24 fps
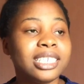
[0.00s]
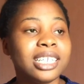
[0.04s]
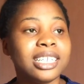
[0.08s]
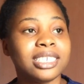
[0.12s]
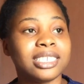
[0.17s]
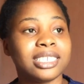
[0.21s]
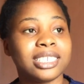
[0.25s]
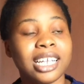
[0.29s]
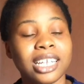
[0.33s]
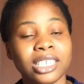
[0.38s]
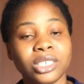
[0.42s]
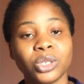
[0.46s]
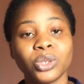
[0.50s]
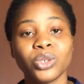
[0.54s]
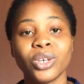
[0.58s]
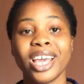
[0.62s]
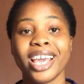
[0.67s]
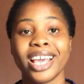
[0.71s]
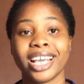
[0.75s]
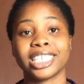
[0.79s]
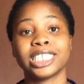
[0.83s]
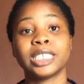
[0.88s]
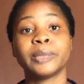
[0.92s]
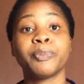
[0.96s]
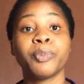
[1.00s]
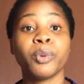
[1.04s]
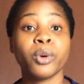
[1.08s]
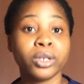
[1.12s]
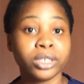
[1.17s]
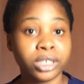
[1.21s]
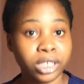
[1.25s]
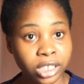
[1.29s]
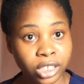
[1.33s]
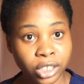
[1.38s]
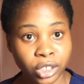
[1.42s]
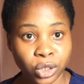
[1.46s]
a tattoo
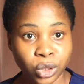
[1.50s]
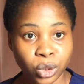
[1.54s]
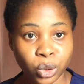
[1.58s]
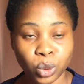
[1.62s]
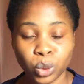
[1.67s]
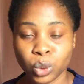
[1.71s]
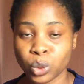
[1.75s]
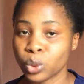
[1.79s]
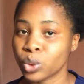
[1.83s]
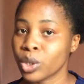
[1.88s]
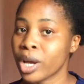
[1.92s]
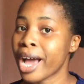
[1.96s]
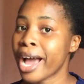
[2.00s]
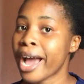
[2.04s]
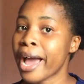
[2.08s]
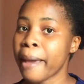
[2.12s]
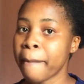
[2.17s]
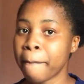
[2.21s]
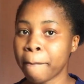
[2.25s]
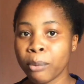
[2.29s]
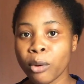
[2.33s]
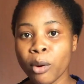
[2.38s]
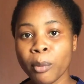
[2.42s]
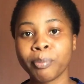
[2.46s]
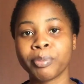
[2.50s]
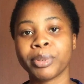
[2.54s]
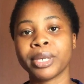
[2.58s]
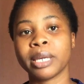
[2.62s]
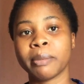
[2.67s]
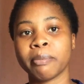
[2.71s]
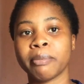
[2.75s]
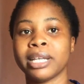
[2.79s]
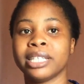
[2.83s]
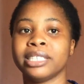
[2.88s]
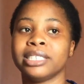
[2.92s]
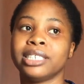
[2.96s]
exposes you to
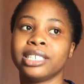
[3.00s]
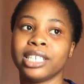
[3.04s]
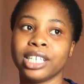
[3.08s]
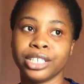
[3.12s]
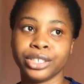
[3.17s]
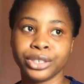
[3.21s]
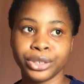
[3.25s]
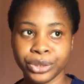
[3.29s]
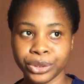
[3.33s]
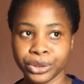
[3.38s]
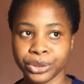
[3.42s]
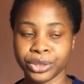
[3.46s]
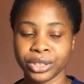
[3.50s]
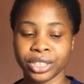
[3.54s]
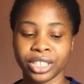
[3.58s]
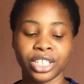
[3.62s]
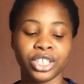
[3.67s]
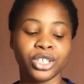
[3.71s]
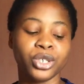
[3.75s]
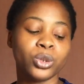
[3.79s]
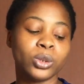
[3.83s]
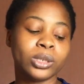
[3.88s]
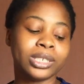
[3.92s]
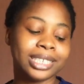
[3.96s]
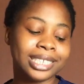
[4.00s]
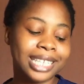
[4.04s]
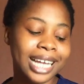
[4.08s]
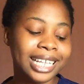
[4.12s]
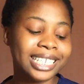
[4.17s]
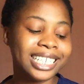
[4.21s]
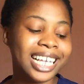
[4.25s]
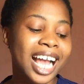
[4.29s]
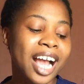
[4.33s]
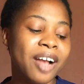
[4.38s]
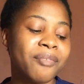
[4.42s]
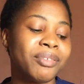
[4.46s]
hypopigmentation. You
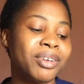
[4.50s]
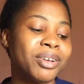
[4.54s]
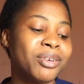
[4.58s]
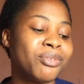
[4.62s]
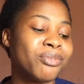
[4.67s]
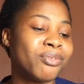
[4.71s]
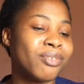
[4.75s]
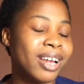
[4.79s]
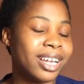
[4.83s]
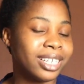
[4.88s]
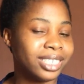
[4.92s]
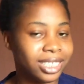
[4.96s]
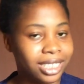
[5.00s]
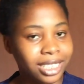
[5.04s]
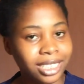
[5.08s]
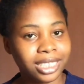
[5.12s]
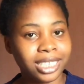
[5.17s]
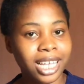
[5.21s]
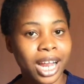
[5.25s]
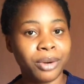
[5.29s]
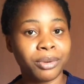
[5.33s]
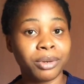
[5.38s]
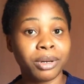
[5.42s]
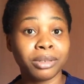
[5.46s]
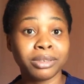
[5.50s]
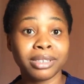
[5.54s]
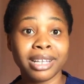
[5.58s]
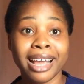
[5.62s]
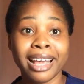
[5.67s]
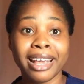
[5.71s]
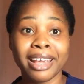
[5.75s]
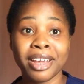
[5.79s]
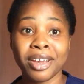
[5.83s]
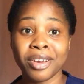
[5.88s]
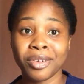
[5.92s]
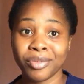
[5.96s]
start having rashes around
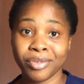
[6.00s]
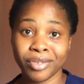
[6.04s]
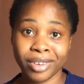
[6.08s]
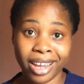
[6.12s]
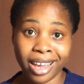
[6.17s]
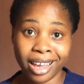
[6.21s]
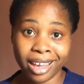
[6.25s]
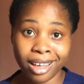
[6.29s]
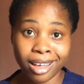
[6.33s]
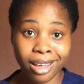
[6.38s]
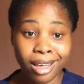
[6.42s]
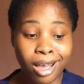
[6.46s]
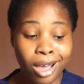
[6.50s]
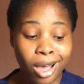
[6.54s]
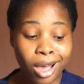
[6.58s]
that area.